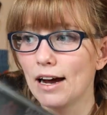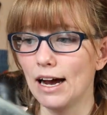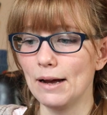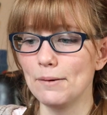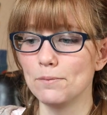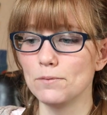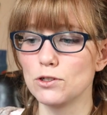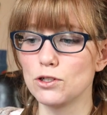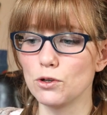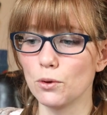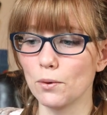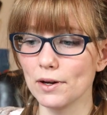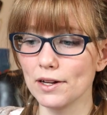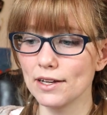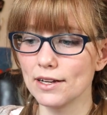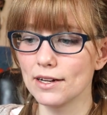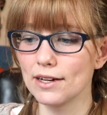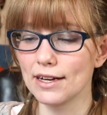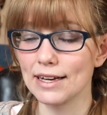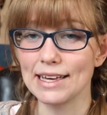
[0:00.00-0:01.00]
I'm
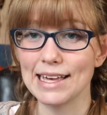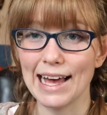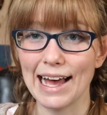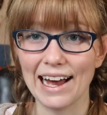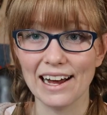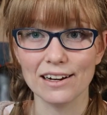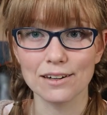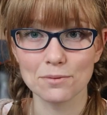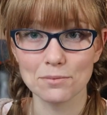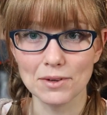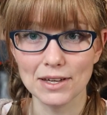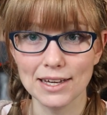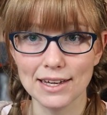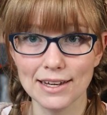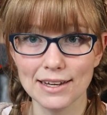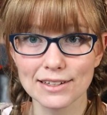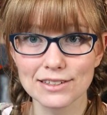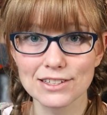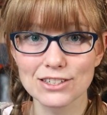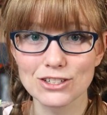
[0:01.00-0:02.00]
joining an
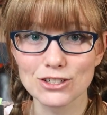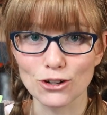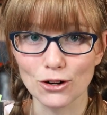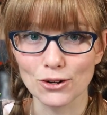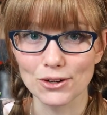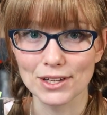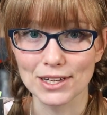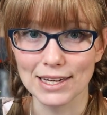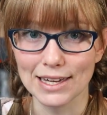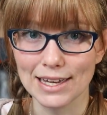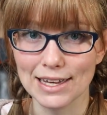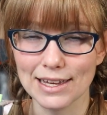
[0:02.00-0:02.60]
academy starting